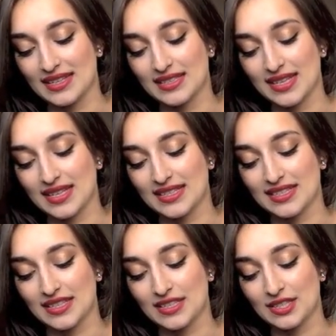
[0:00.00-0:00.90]
It's
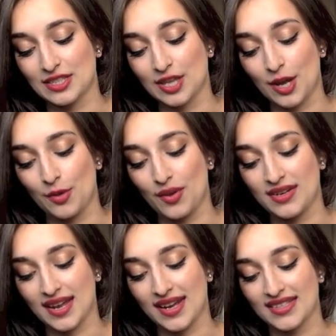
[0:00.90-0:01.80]
so
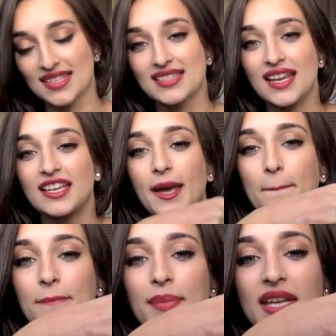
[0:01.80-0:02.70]
nice. It's like a
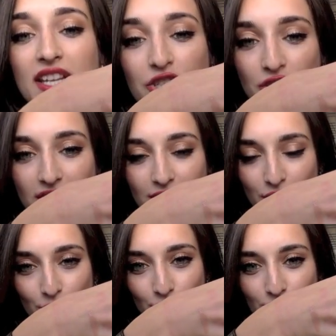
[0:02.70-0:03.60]
peachy
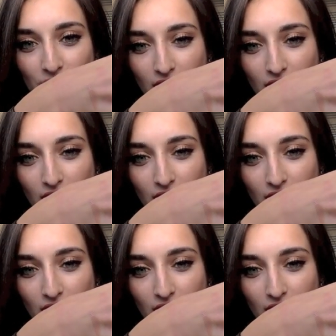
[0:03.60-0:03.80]
nude.